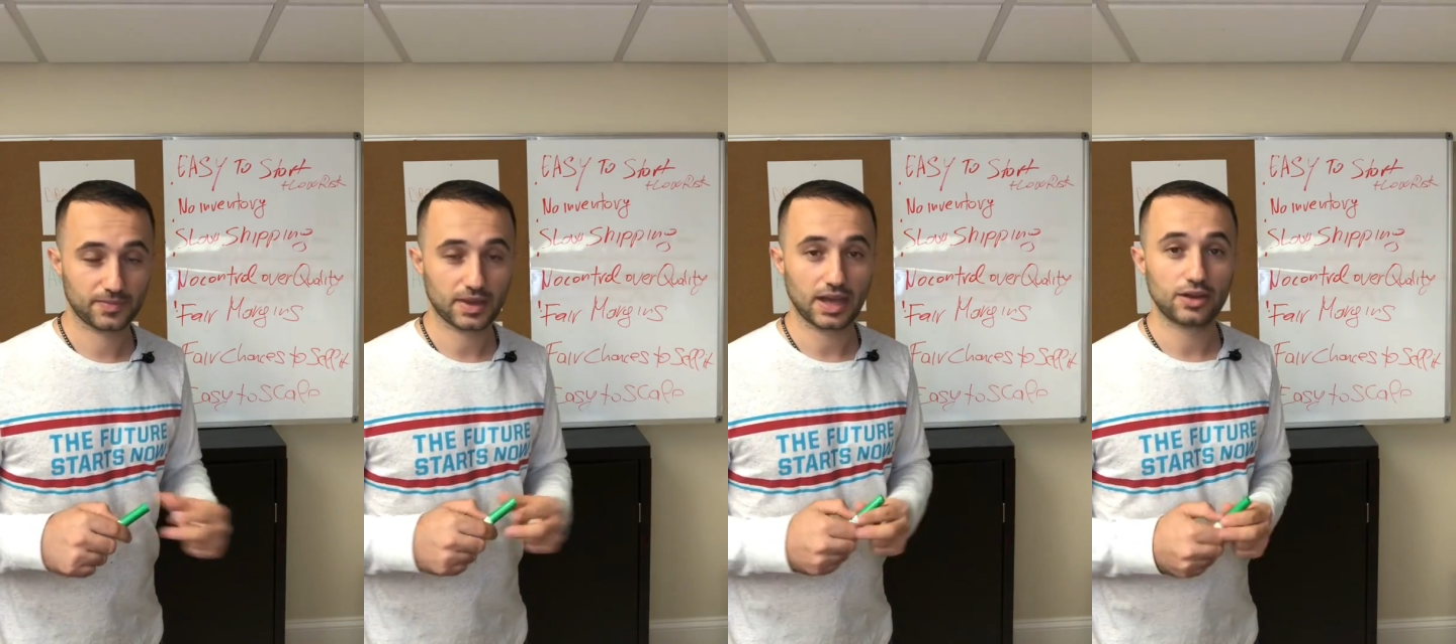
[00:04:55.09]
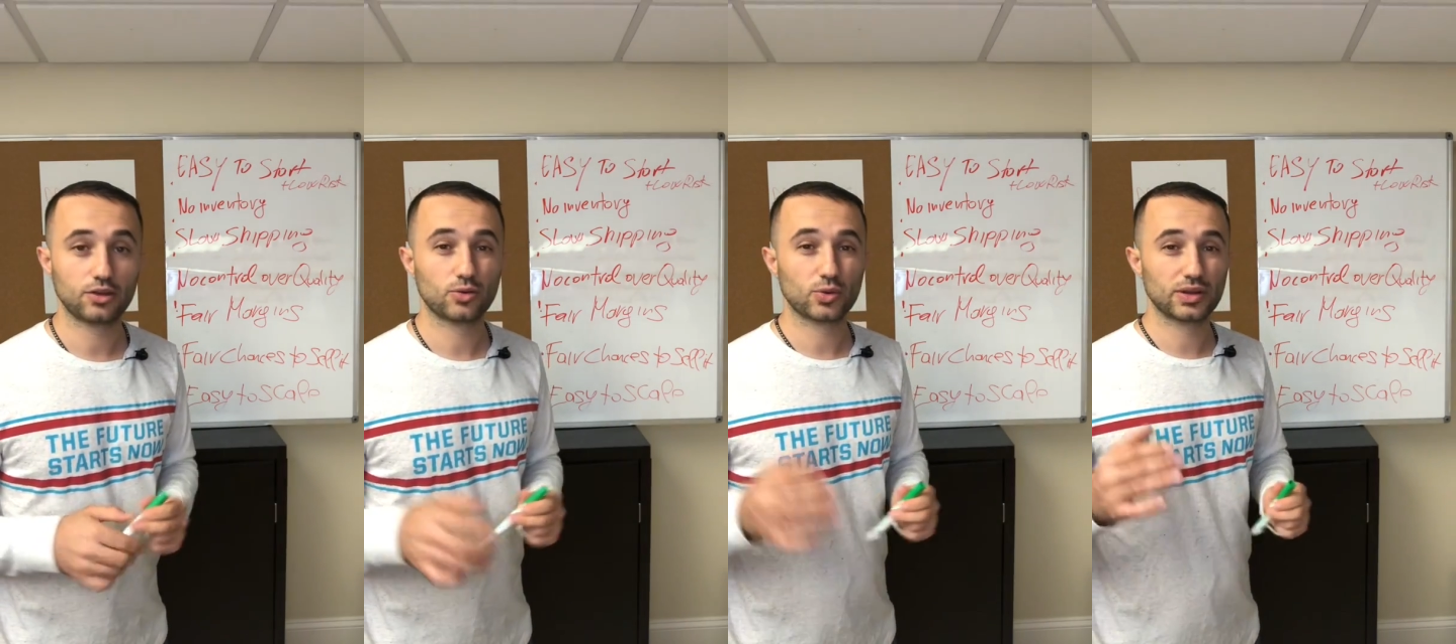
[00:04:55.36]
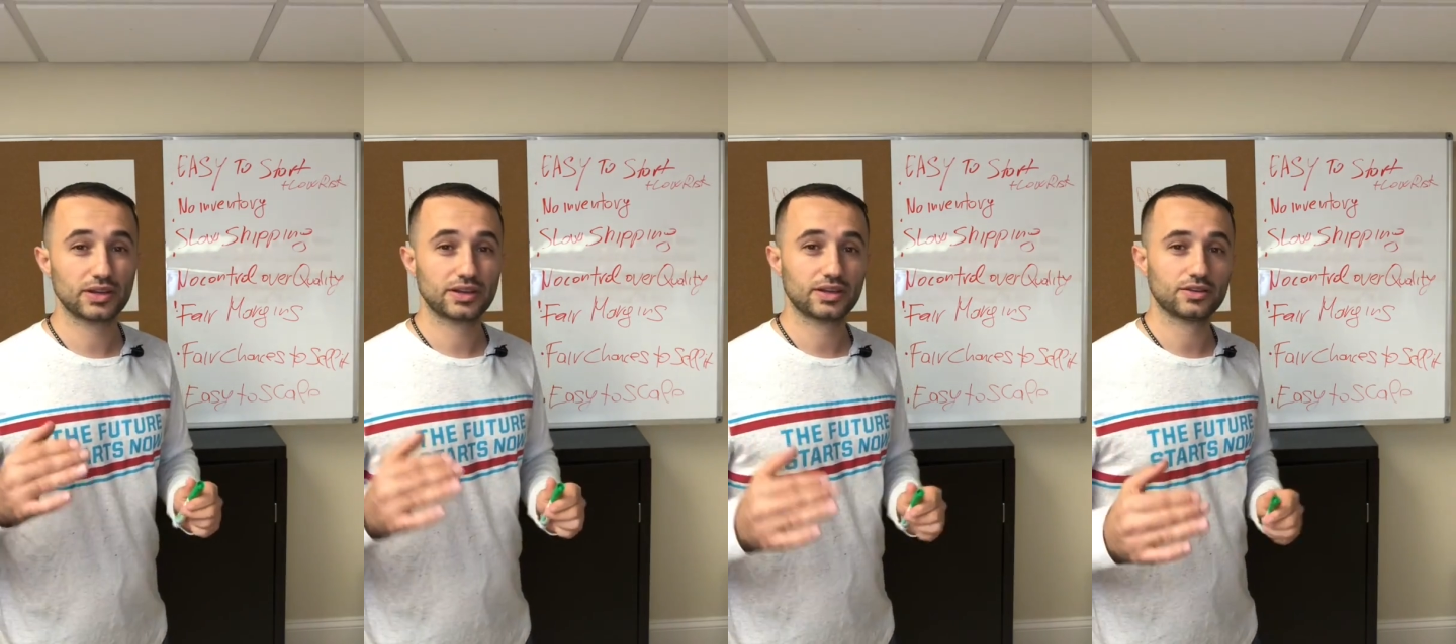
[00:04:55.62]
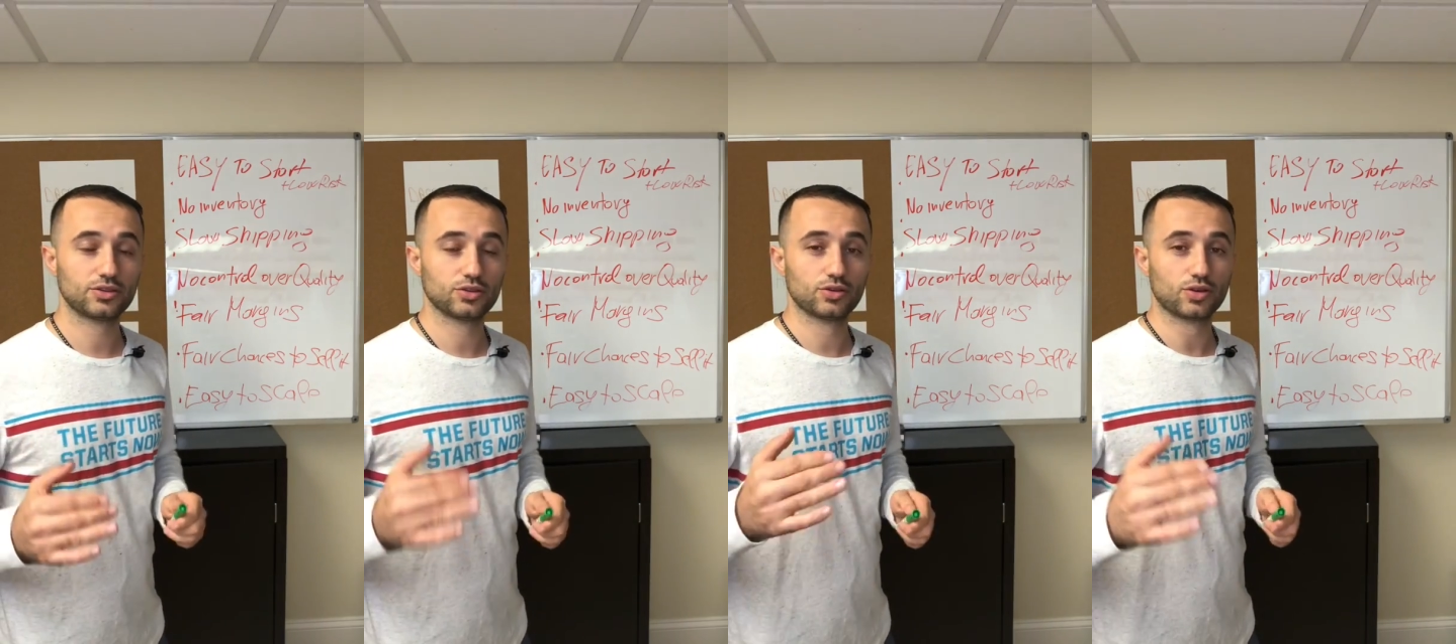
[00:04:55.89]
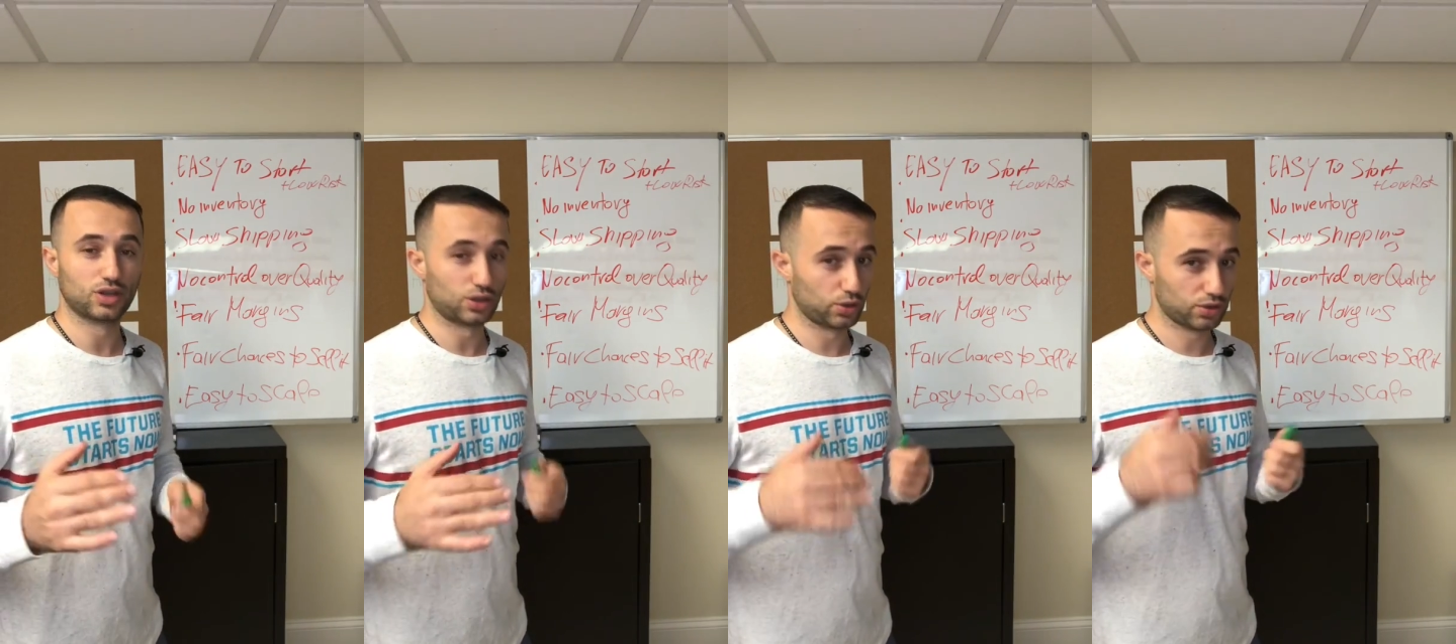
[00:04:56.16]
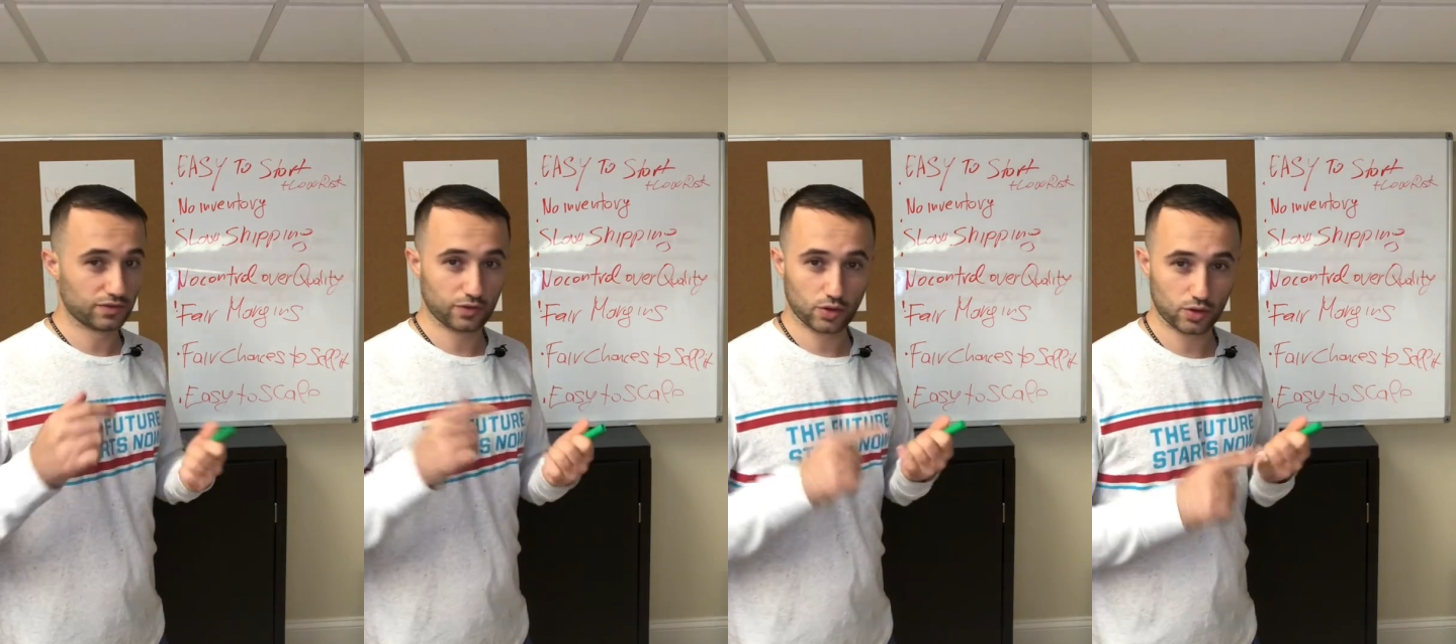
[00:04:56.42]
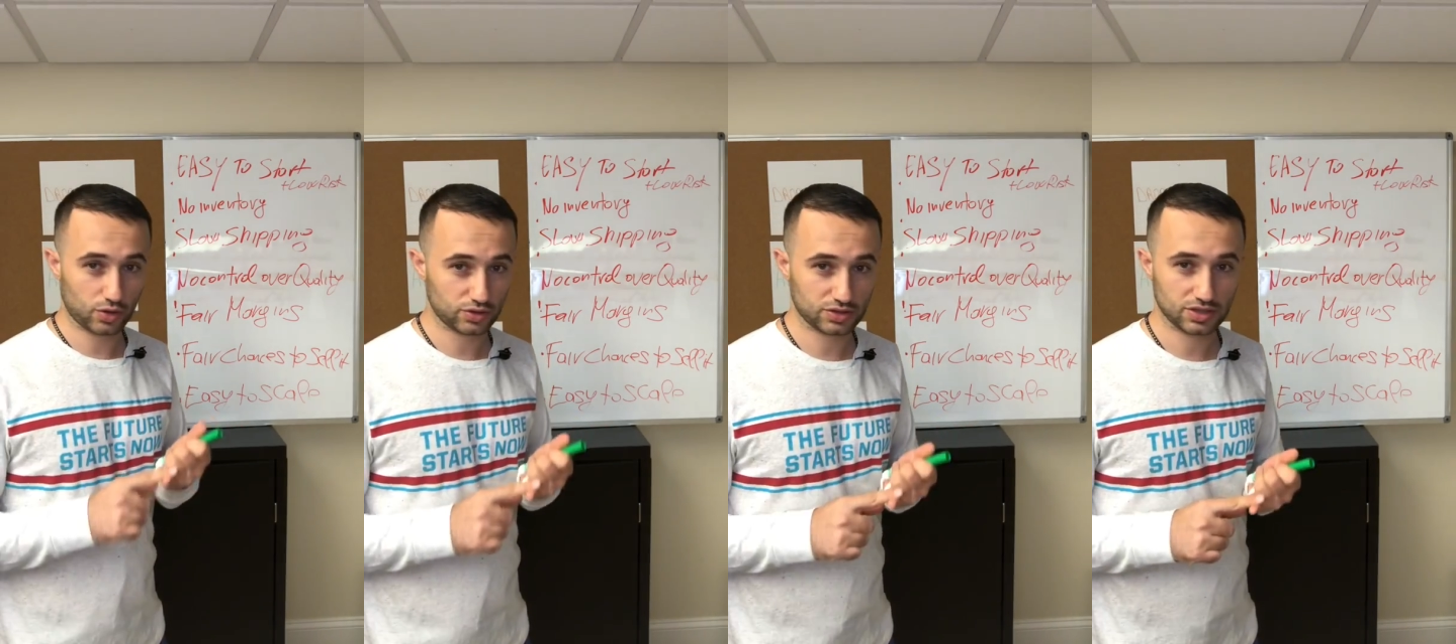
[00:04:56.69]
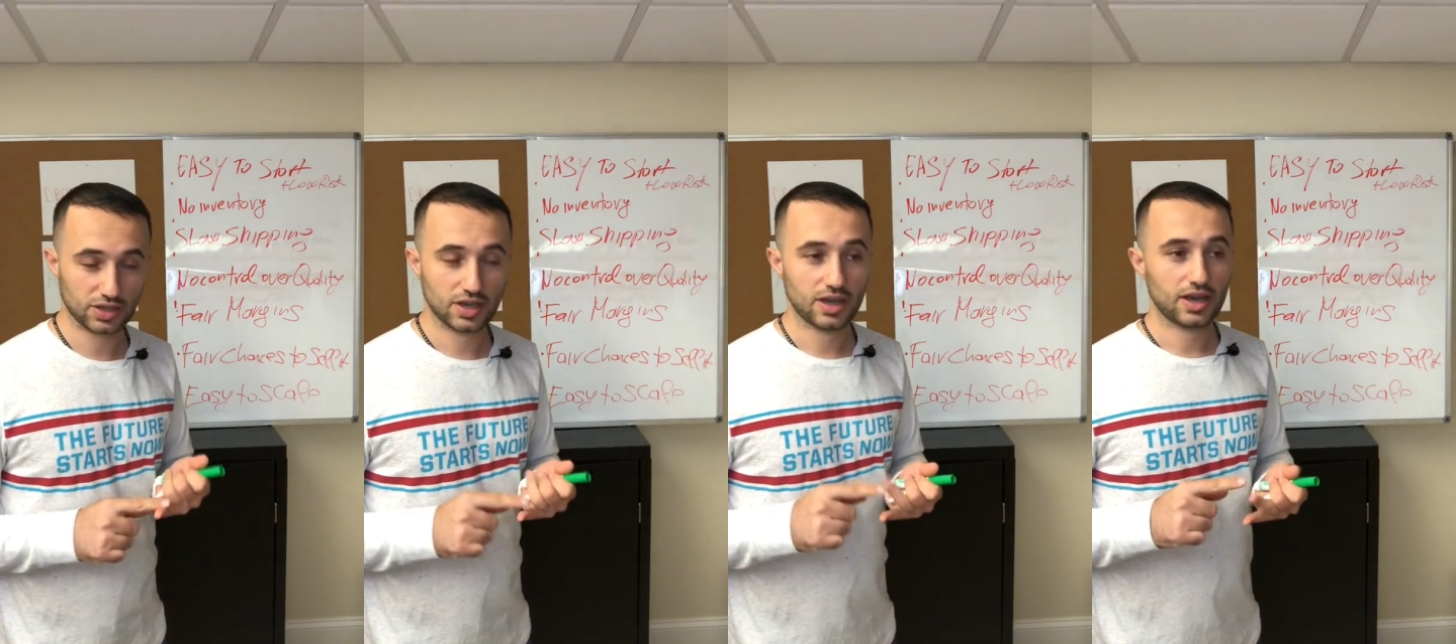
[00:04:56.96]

and you really do good photos